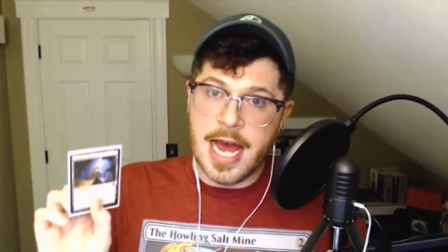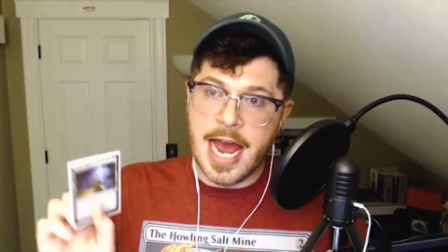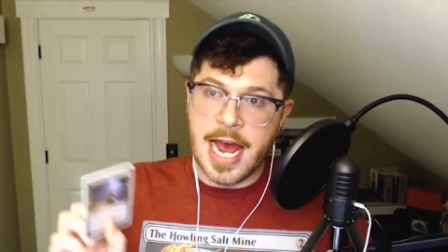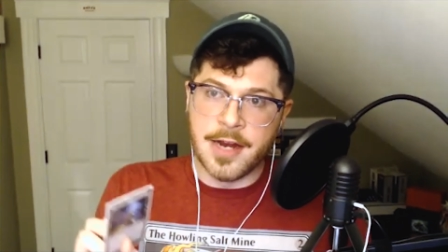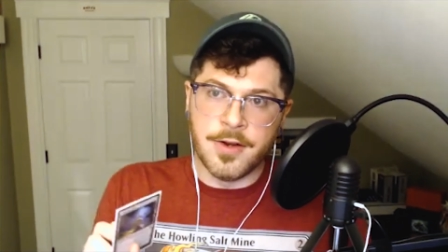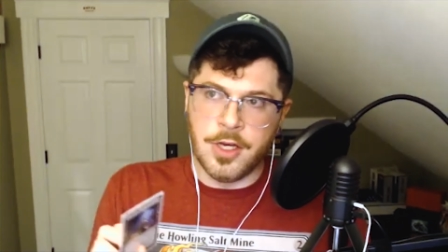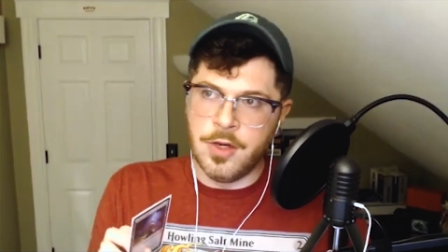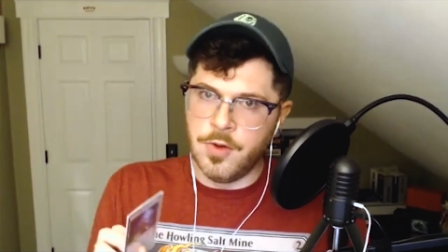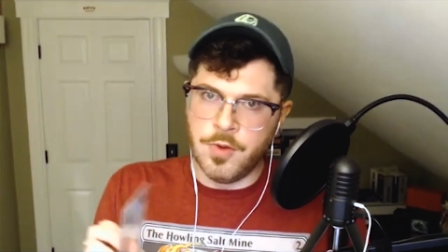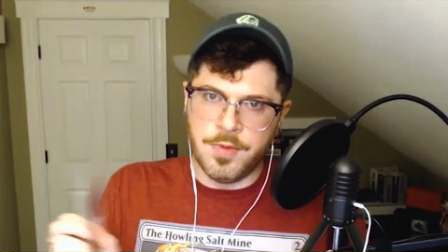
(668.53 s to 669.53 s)
and
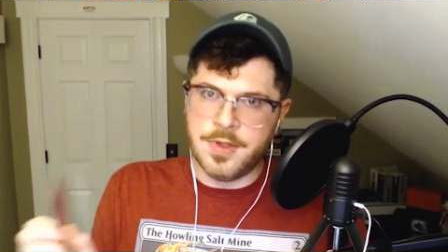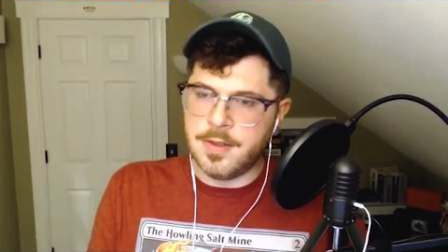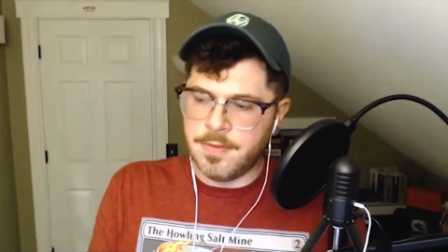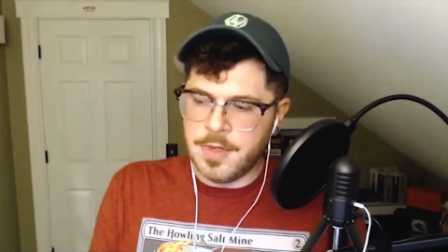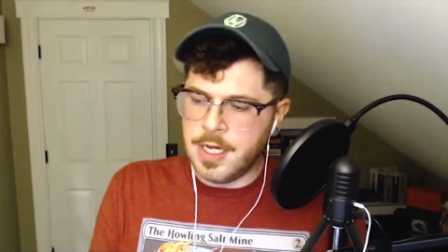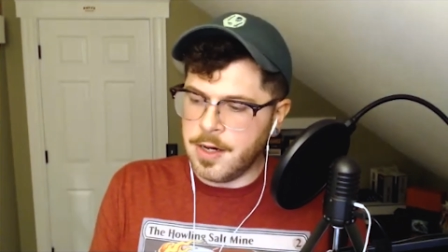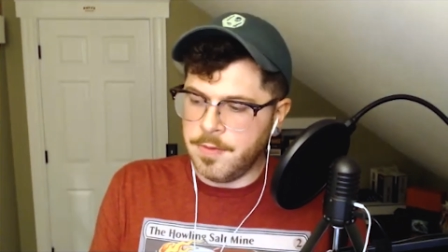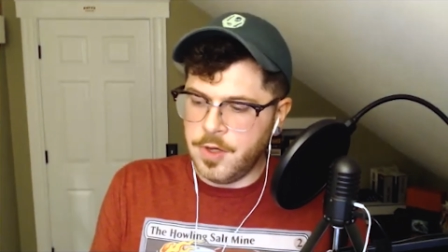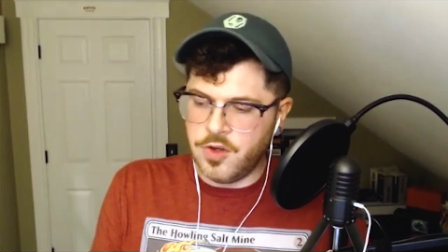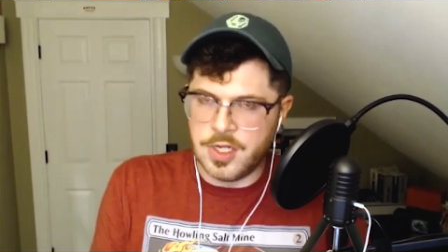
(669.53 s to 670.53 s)
you
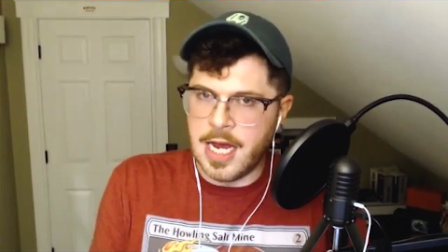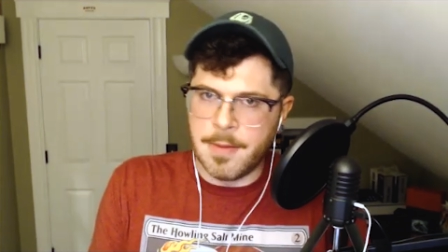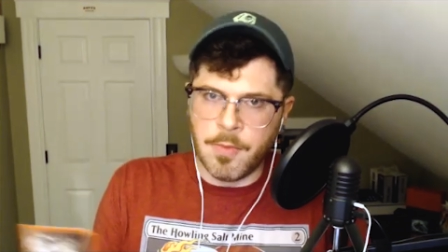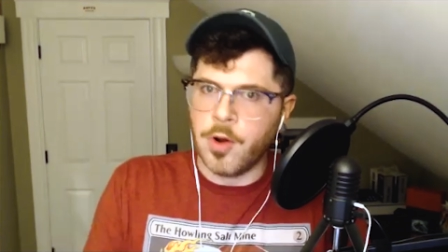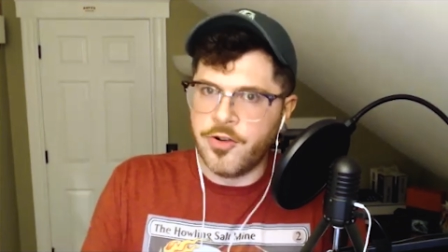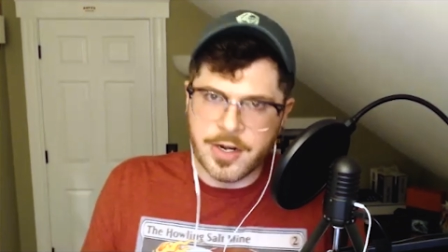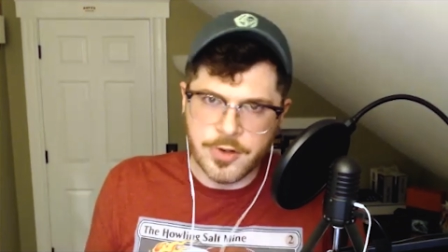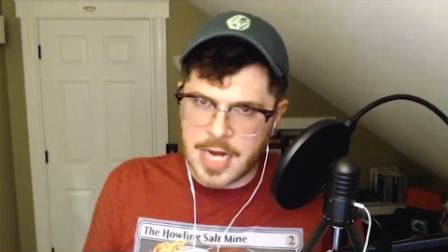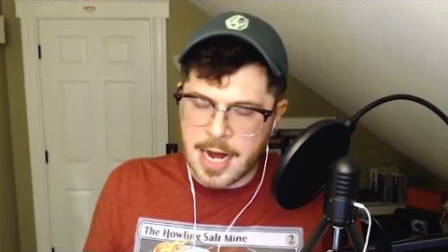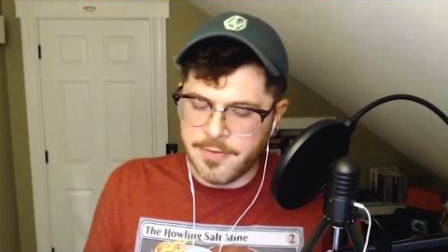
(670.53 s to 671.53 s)
just get more
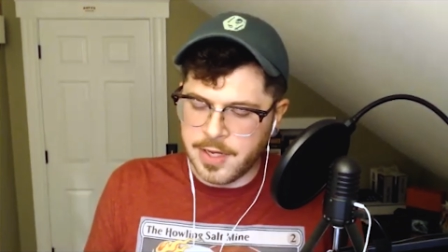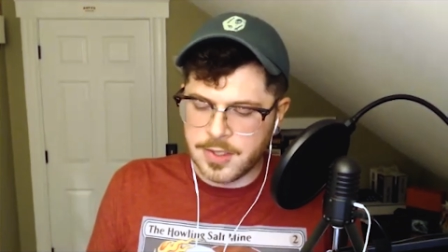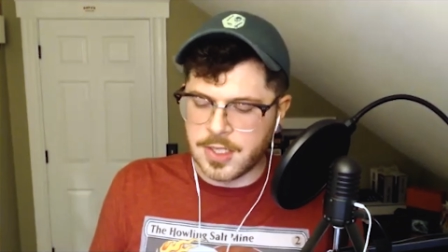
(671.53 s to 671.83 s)
treasures out of it.